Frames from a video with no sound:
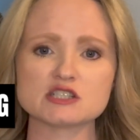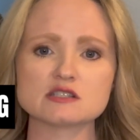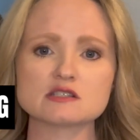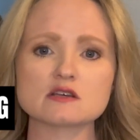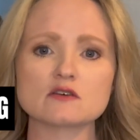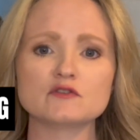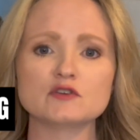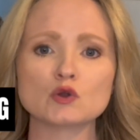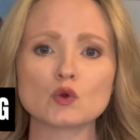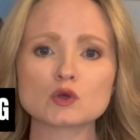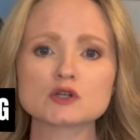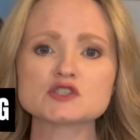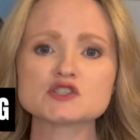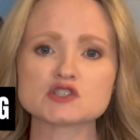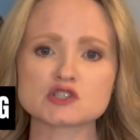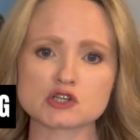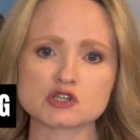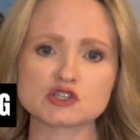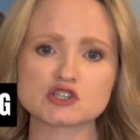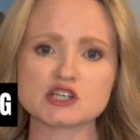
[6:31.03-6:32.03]
of your
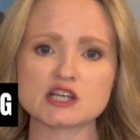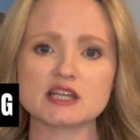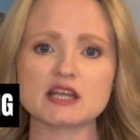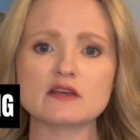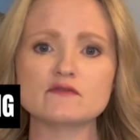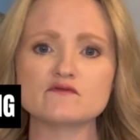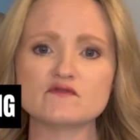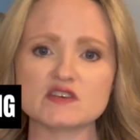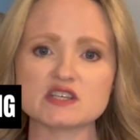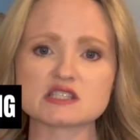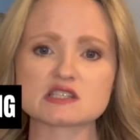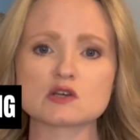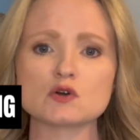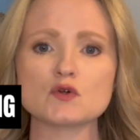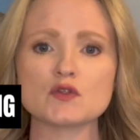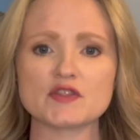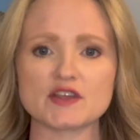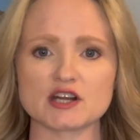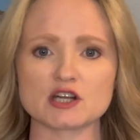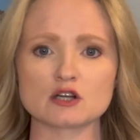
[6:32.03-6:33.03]
surgeon and physical
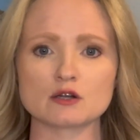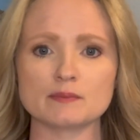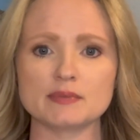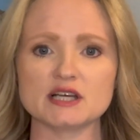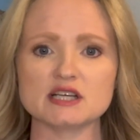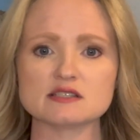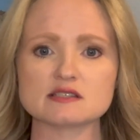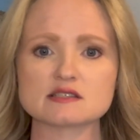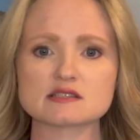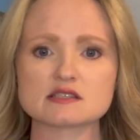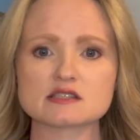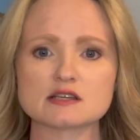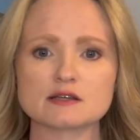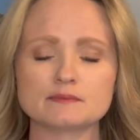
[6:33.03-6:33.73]
therapist.